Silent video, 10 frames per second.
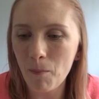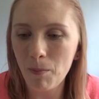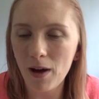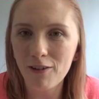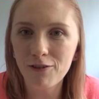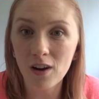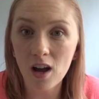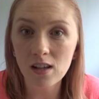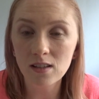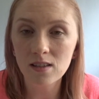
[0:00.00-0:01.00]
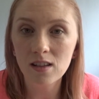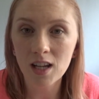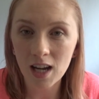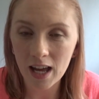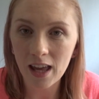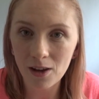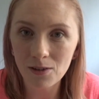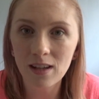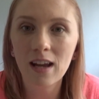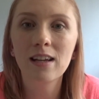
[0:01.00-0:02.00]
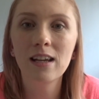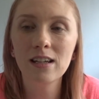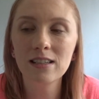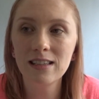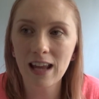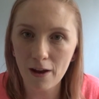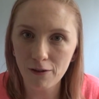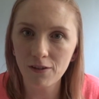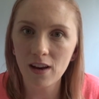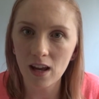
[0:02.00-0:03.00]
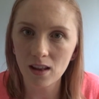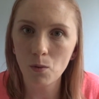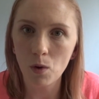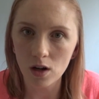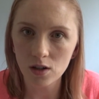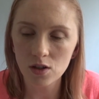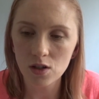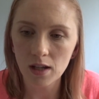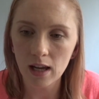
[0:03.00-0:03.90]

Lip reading: But for us, the cry out technique definitely worked.